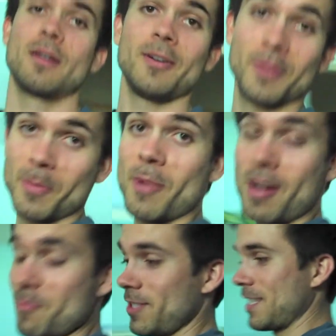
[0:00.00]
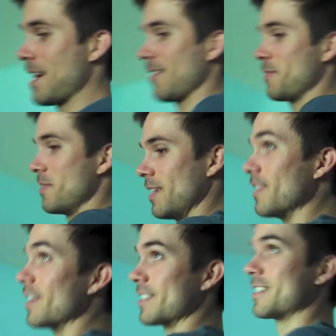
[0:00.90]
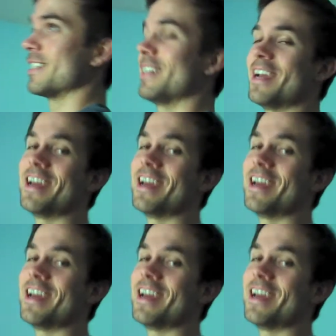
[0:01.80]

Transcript: Well, mom was telling me that she